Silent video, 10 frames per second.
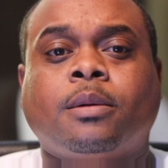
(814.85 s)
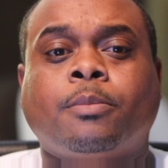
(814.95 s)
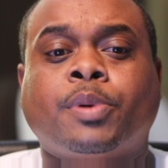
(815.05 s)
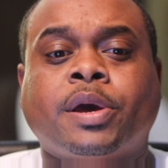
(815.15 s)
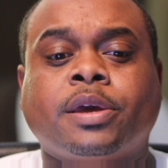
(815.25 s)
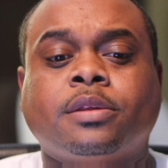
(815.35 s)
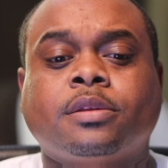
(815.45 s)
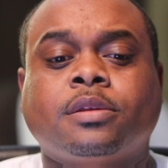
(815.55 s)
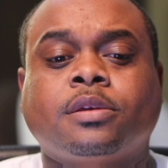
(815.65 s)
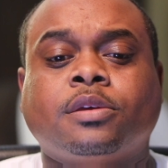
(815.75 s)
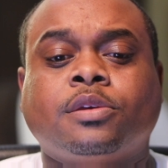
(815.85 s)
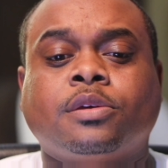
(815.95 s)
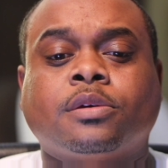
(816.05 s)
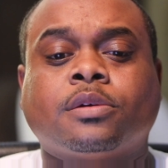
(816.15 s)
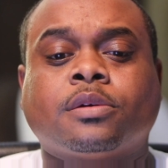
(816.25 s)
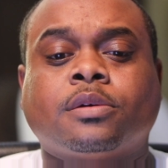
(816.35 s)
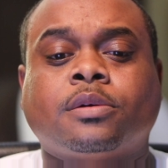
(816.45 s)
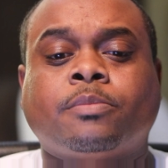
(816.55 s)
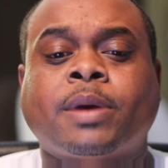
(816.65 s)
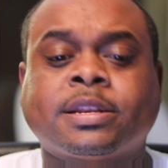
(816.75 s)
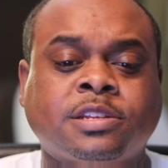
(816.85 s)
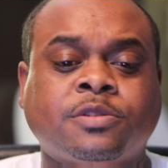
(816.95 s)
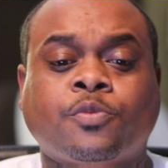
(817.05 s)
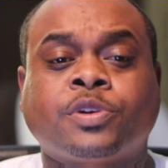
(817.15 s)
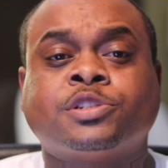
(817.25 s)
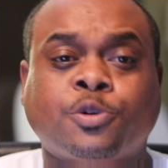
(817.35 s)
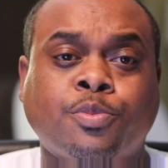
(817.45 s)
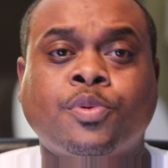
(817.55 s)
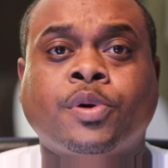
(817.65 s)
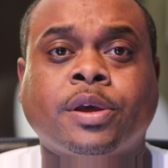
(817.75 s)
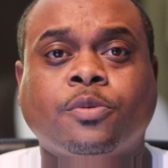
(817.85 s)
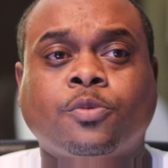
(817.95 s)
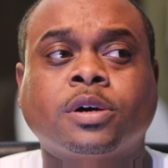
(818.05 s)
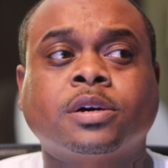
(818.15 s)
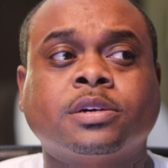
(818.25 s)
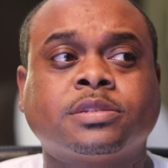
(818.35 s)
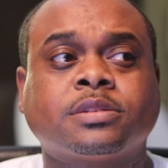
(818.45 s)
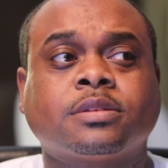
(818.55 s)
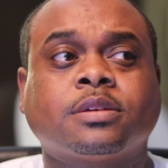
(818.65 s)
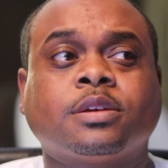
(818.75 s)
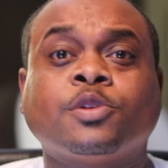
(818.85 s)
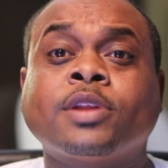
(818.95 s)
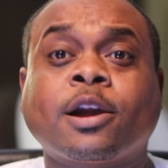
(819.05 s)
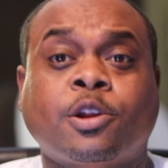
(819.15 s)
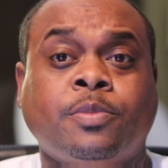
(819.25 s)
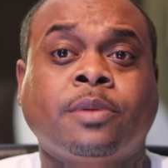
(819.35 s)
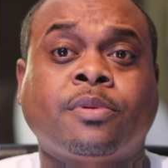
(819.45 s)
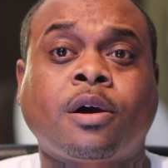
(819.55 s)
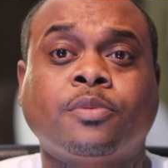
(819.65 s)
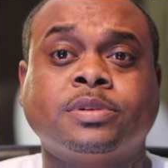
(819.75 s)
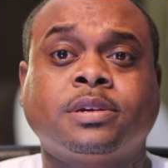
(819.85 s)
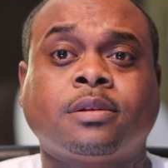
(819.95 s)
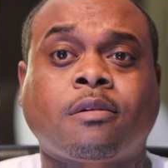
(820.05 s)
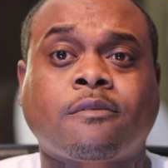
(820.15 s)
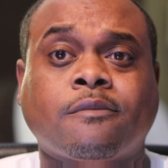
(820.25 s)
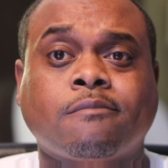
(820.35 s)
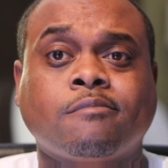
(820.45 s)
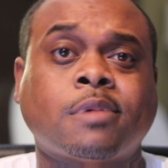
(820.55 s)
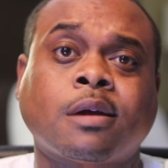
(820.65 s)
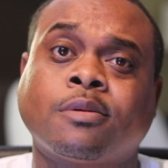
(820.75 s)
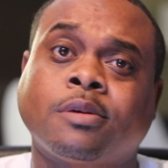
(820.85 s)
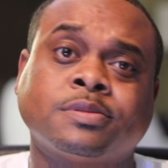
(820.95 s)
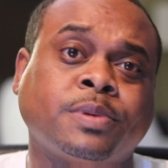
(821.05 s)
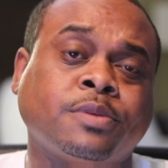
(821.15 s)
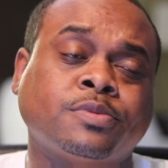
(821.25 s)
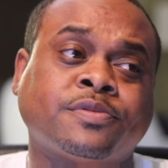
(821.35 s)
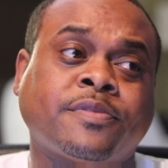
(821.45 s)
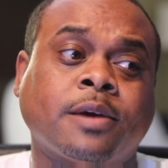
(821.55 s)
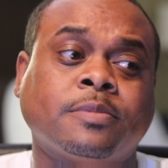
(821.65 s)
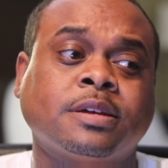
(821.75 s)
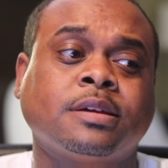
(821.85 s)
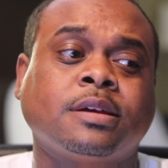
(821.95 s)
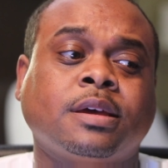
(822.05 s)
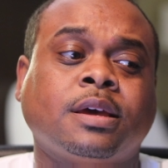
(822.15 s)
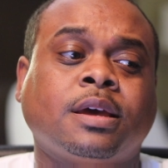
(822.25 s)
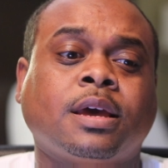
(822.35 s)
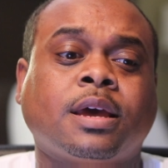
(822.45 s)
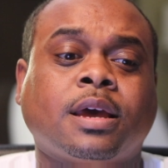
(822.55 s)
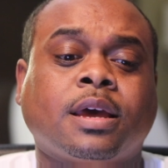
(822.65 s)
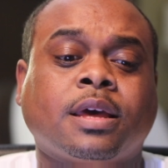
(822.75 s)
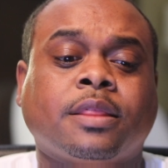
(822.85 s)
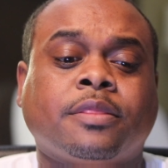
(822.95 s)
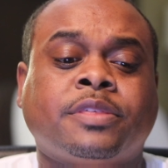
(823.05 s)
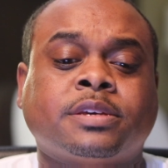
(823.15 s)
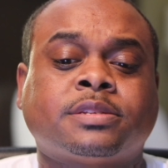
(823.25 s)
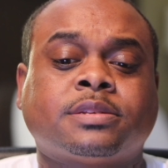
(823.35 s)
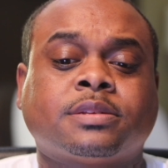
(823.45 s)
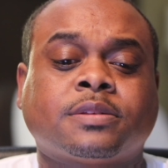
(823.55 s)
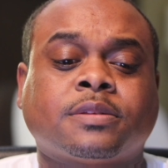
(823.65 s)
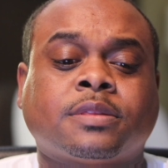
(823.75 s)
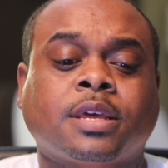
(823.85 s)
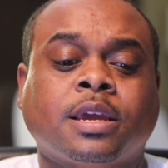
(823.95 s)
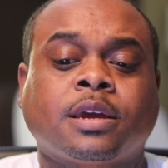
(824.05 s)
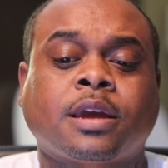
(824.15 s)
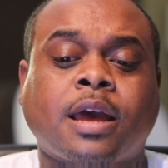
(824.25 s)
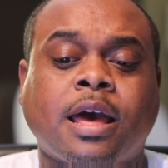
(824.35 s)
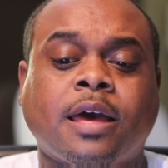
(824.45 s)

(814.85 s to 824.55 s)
But back to the original point was, you're not going to be able to always get off. You're not going to always be with your family. This thing,